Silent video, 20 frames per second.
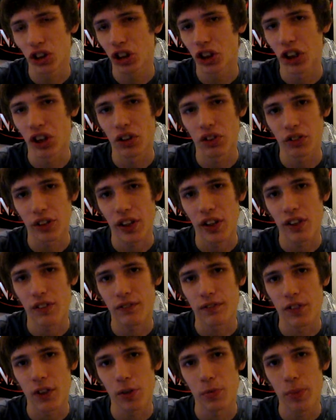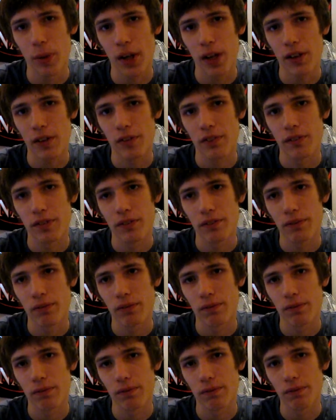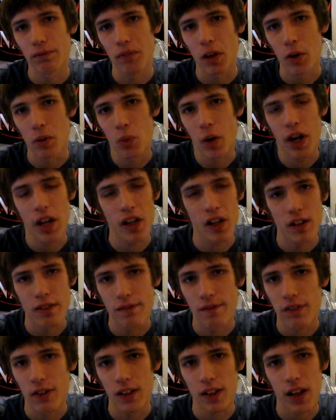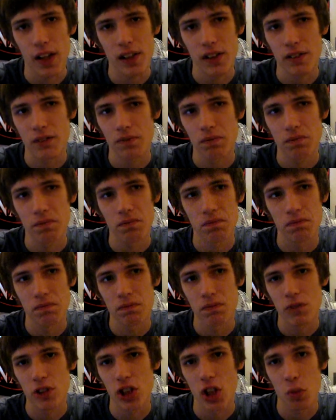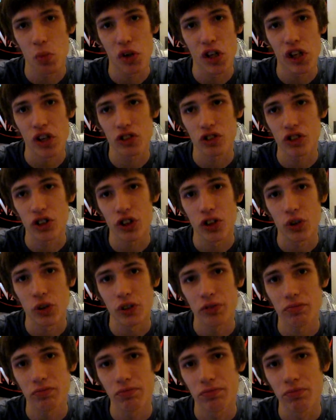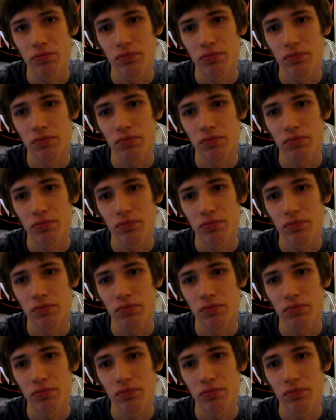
chilled out for a bit and waited for, like, someone else to do it.